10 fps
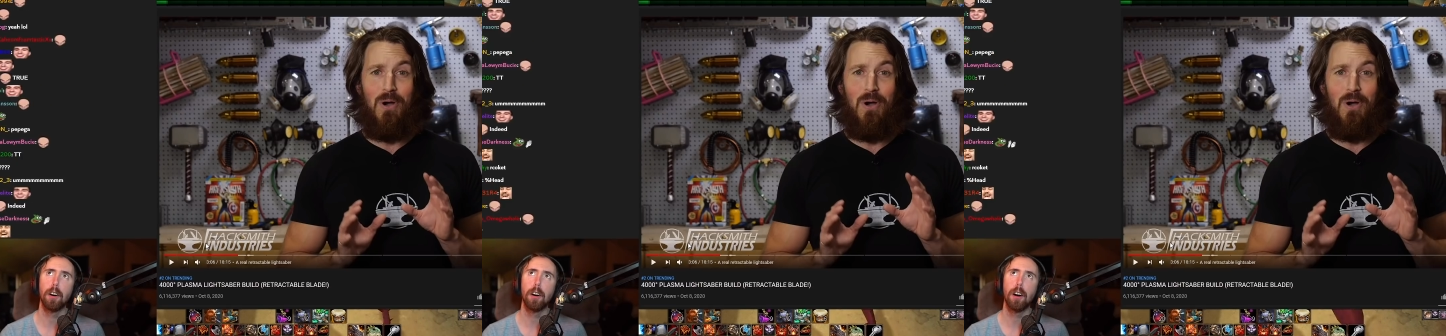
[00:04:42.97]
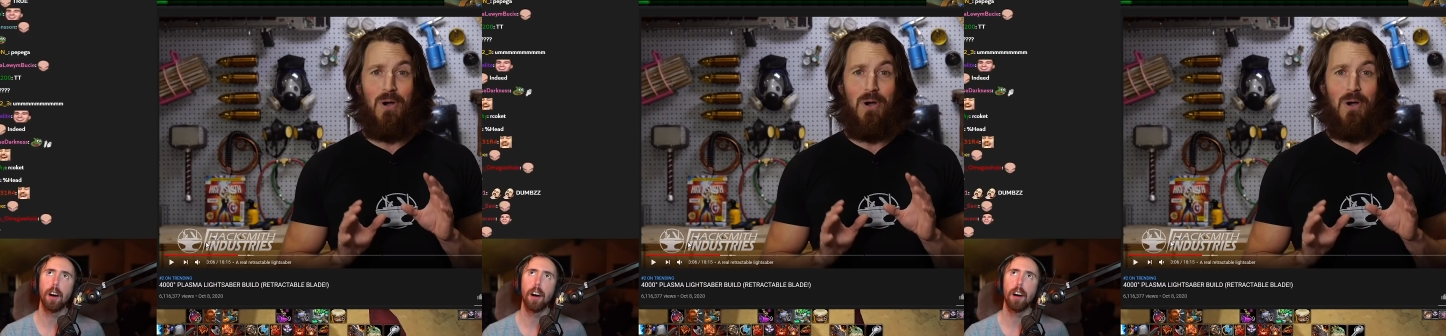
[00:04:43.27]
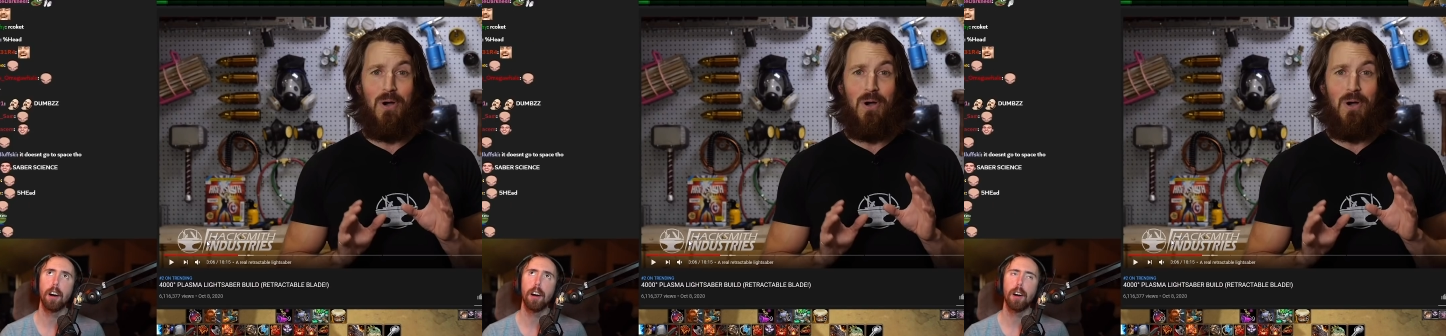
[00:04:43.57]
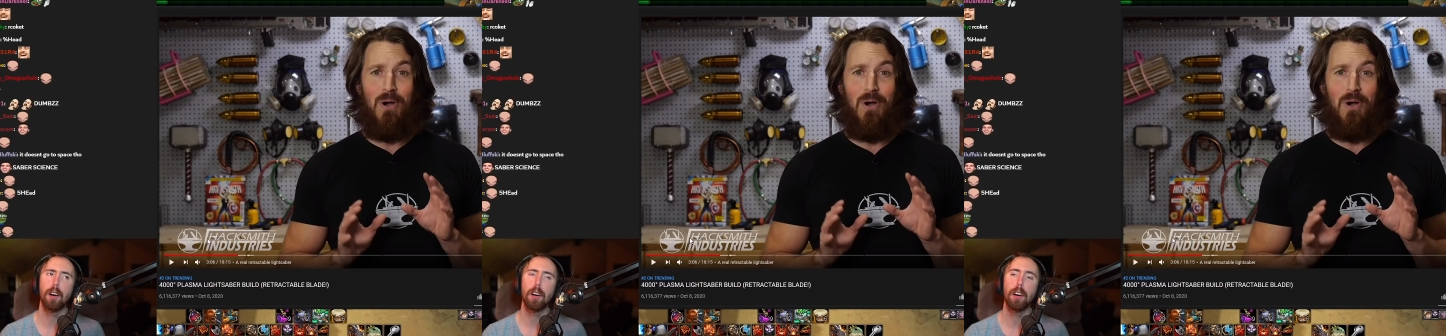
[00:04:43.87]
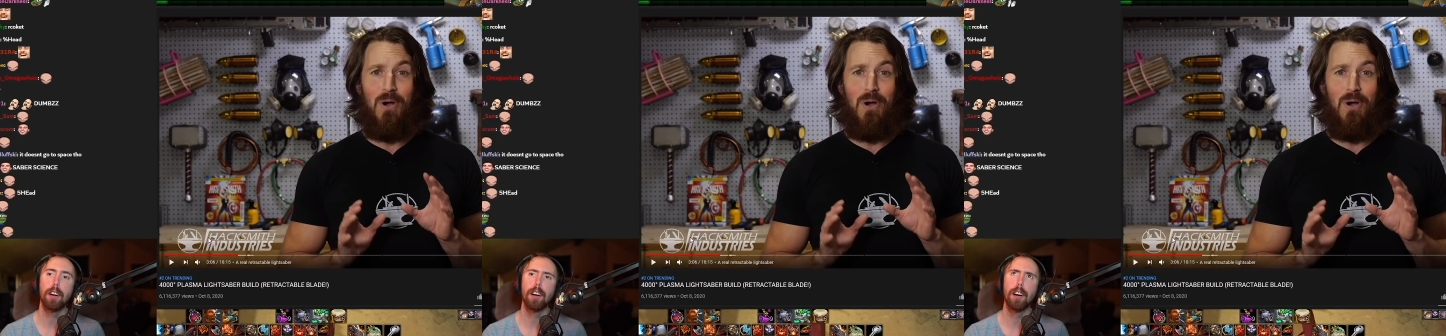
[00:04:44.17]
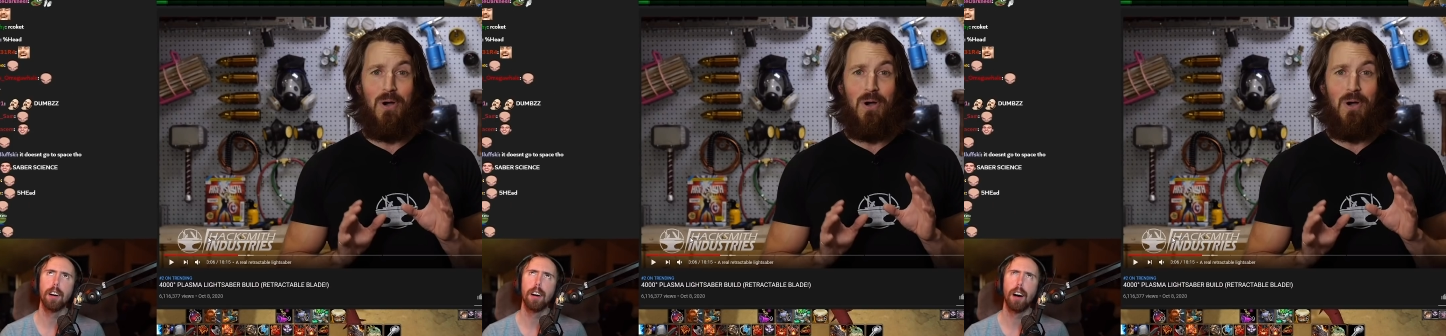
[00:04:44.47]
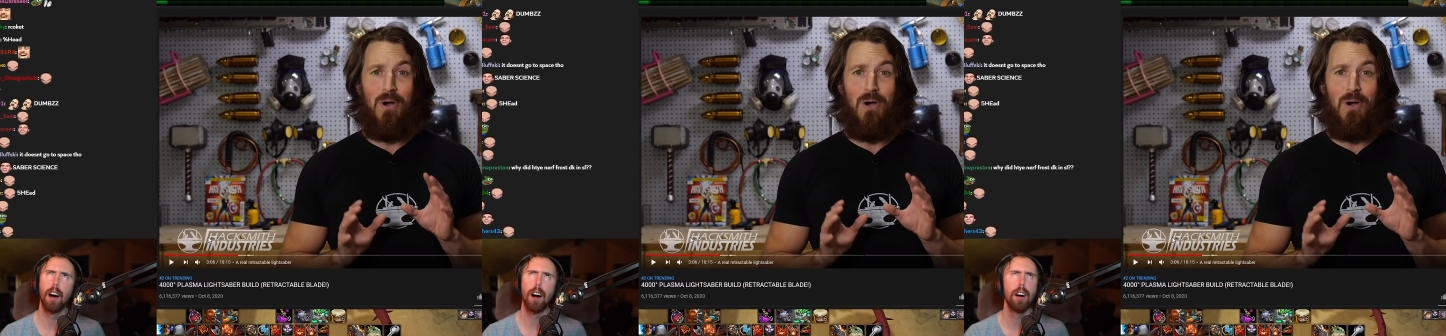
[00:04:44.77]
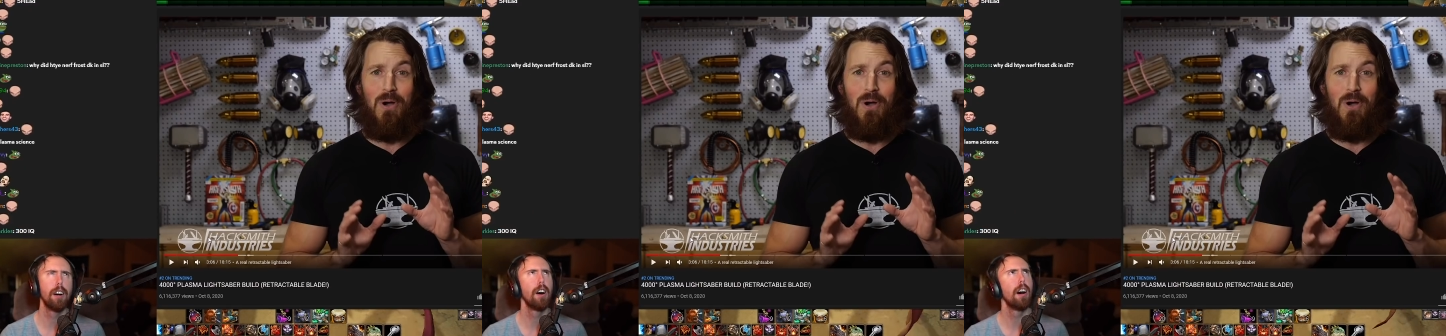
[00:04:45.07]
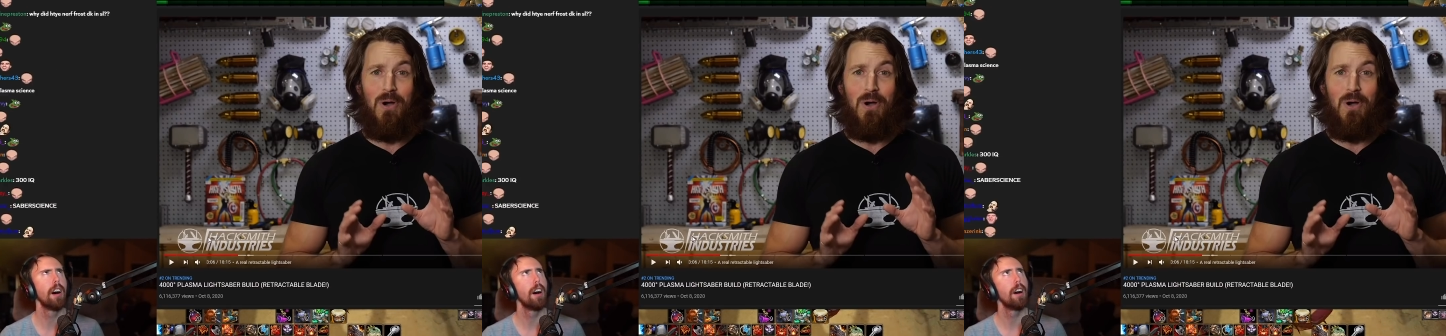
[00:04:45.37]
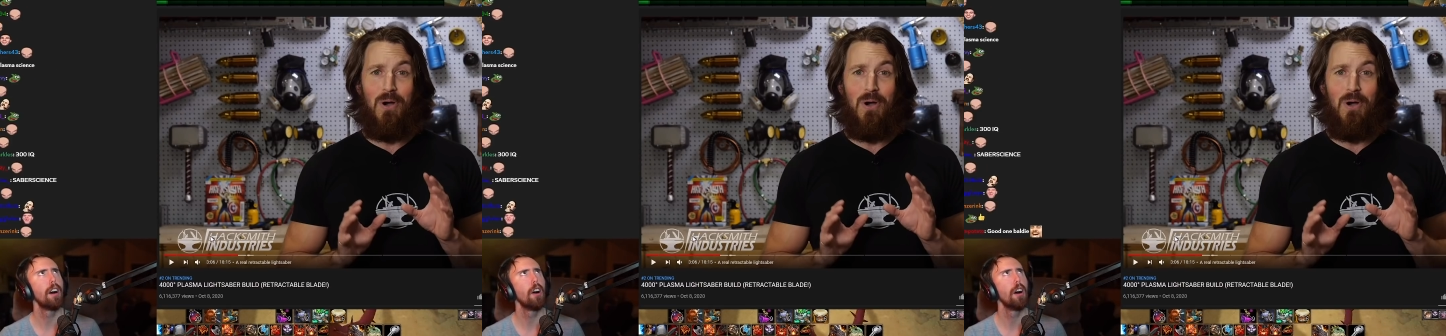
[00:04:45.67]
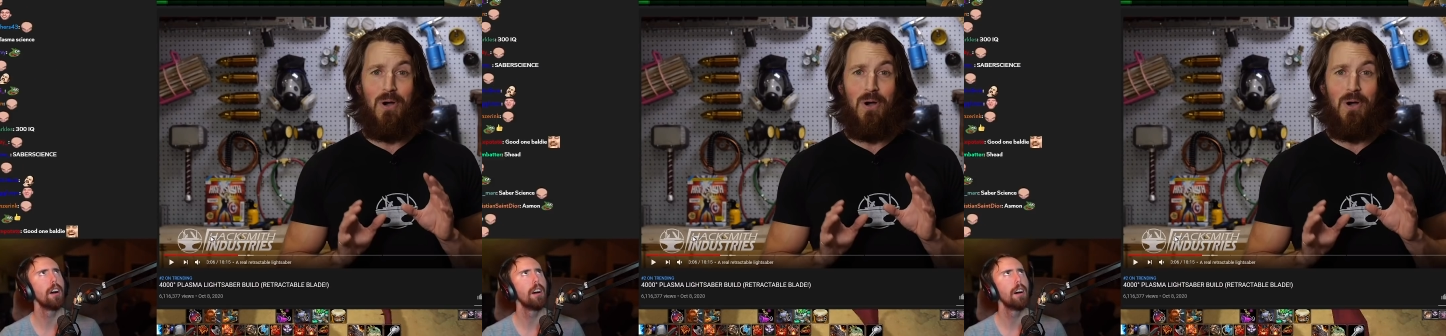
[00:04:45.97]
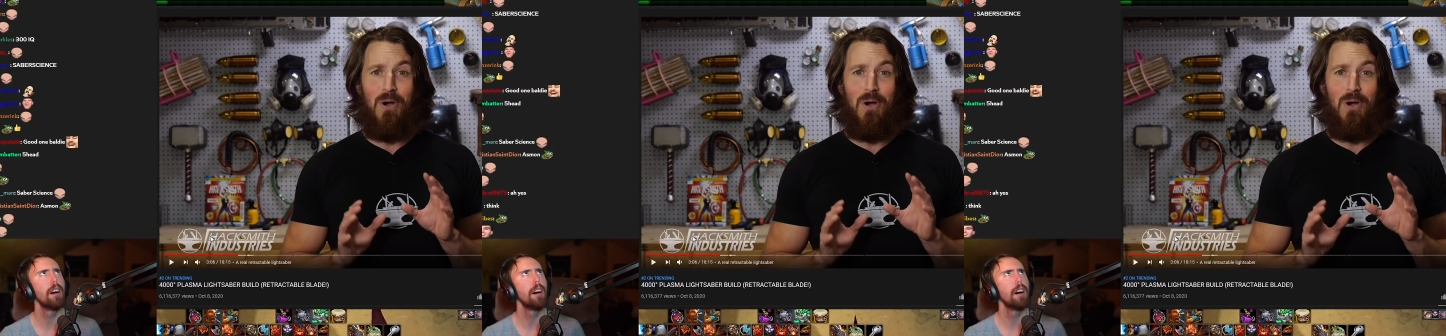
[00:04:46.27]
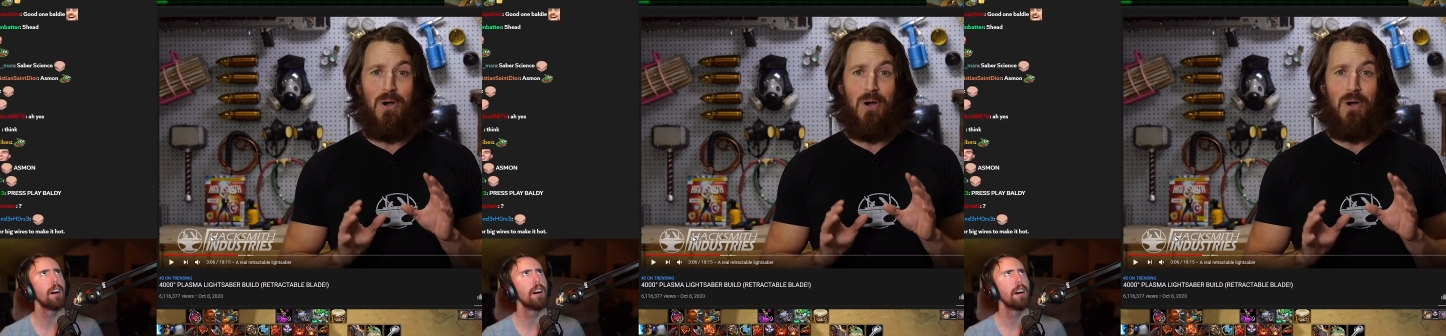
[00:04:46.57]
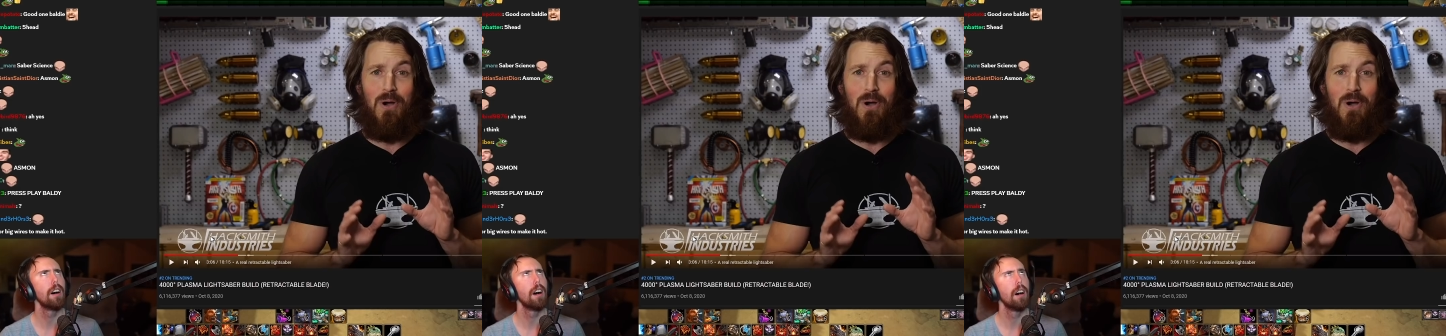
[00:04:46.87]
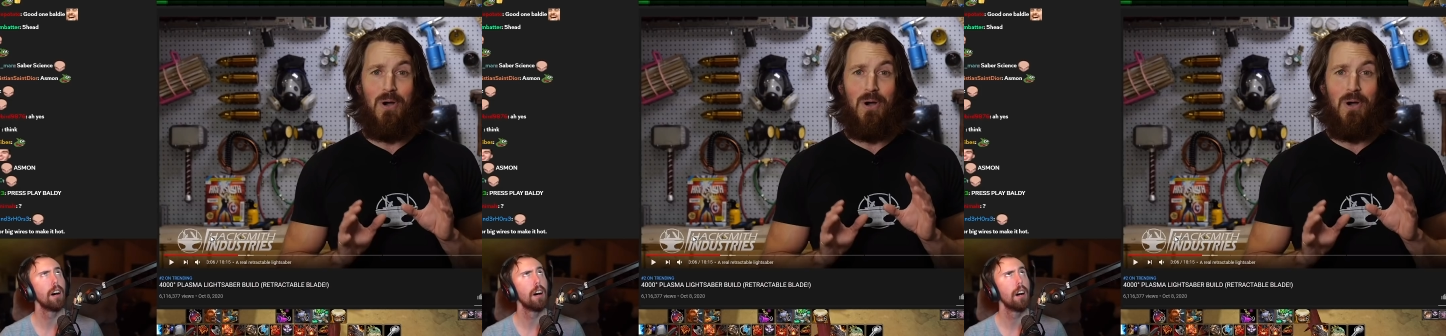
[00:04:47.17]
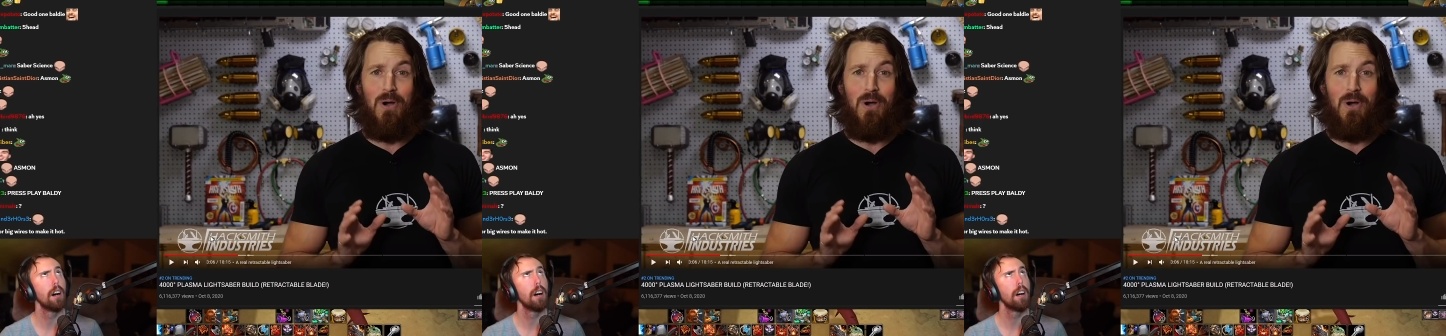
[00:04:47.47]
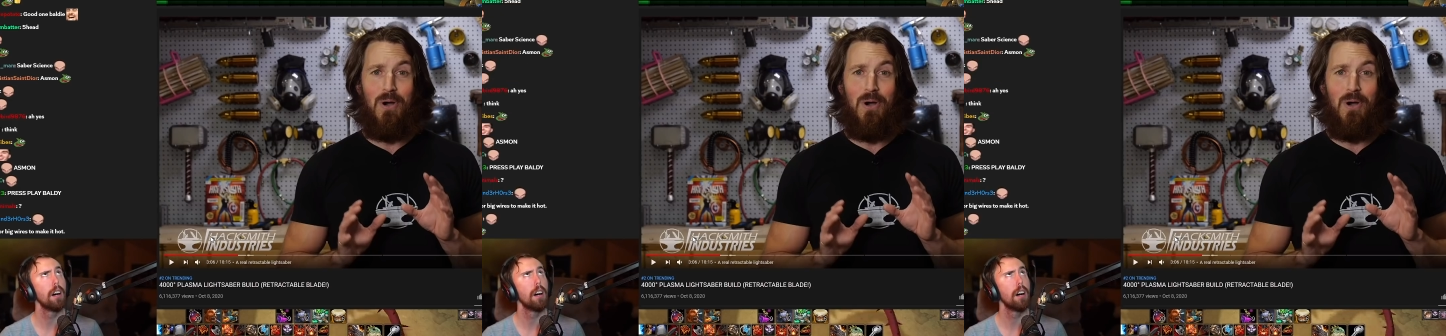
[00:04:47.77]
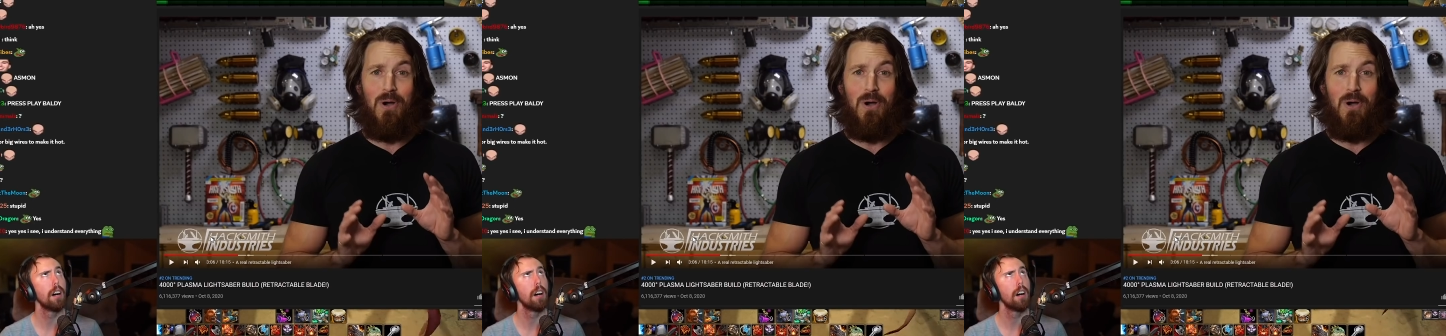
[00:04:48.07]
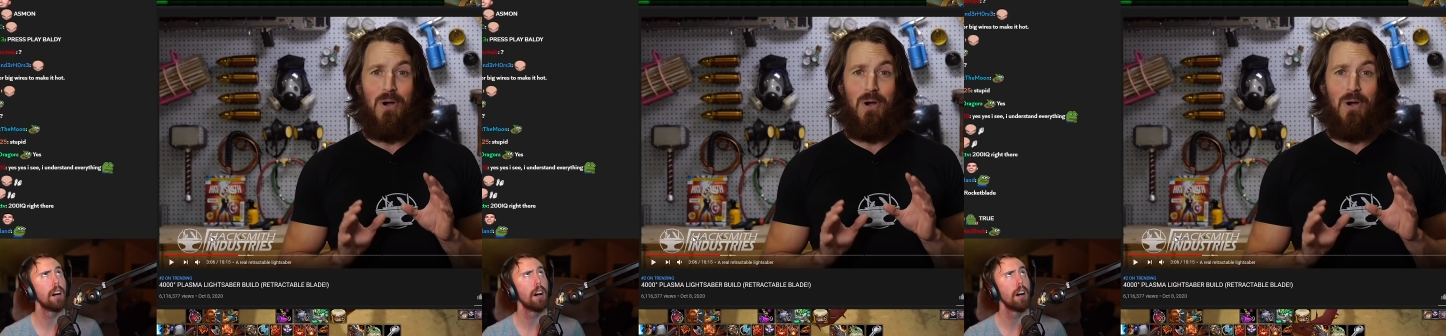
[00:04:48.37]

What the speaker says: Nothing is said.